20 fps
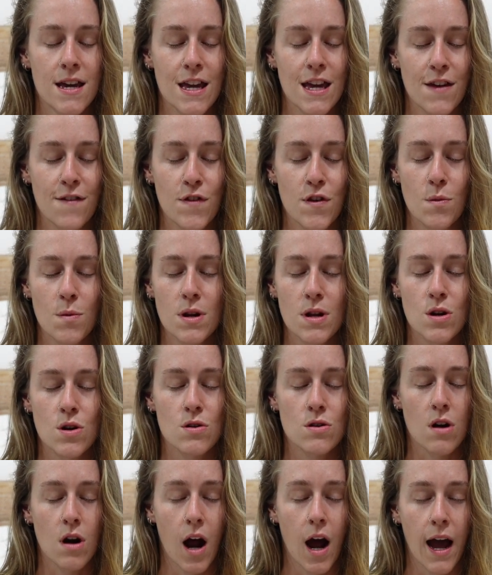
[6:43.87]
if you want to
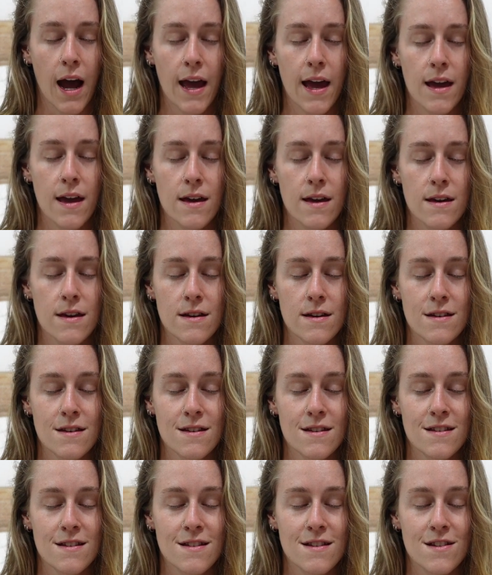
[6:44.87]
cry,
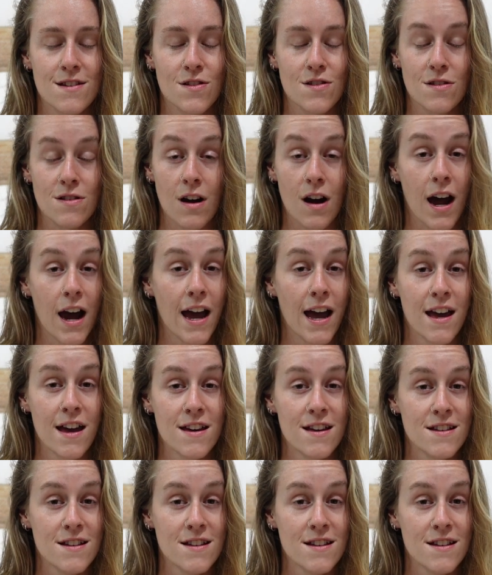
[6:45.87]
cry.